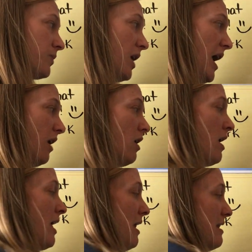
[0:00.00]
Okay,
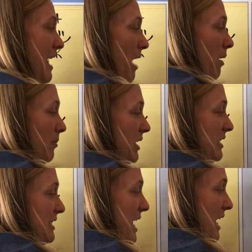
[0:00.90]
now I'm
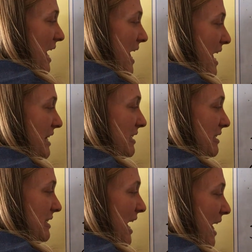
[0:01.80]
going to take
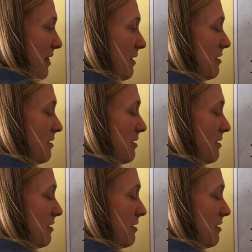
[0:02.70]
8/10.